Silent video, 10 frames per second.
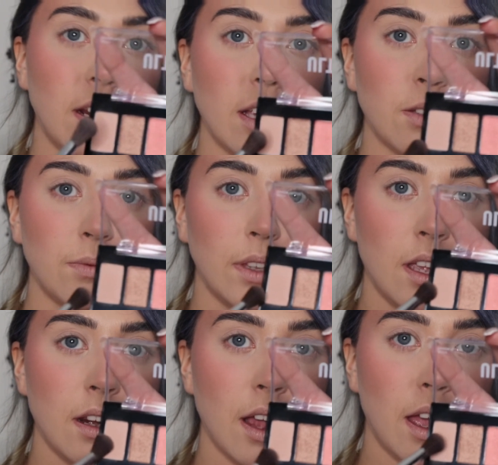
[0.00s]
It's really
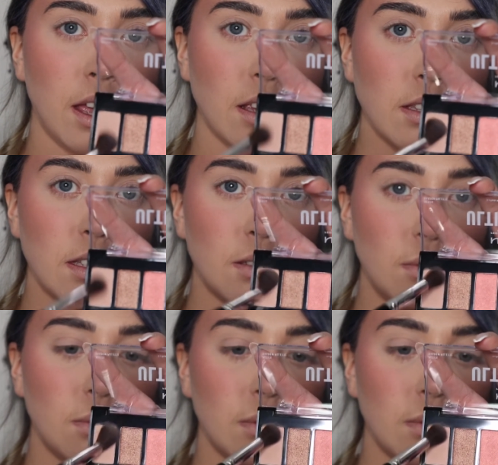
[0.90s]
nice. Ooh.